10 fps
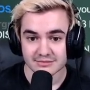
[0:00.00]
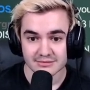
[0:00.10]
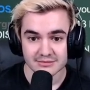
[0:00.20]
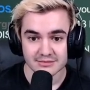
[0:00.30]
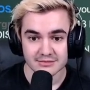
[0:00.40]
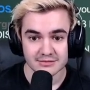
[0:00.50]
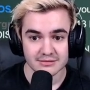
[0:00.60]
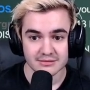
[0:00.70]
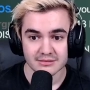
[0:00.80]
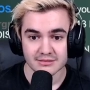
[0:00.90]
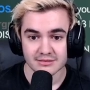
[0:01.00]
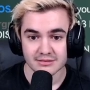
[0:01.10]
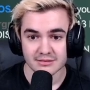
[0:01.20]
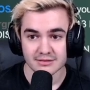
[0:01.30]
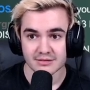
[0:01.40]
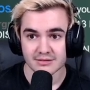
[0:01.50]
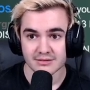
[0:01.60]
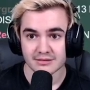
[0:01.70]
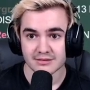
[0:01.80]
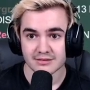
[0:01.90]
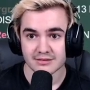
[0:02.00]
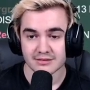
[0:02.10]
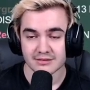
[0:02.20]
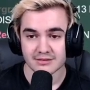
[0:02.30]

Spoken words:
(no one is talking)